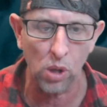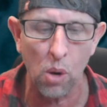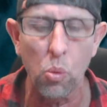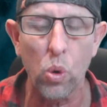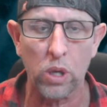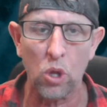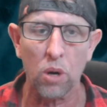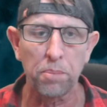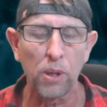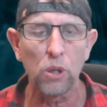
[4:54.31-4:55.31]

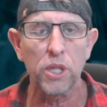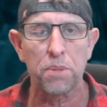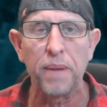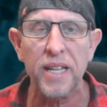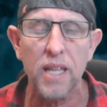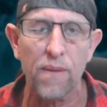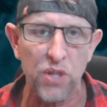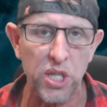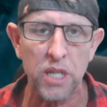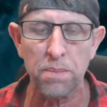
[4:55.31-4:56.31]
waterlogged bill that's been there for
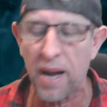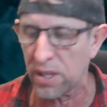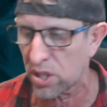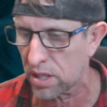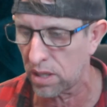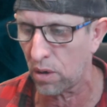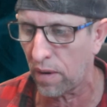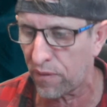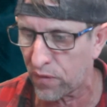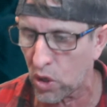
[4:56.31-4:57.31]
6 months that
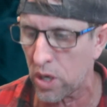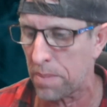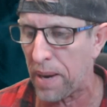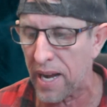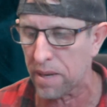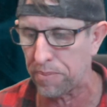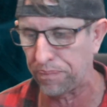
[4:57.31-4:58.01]
I've forgotten to pay.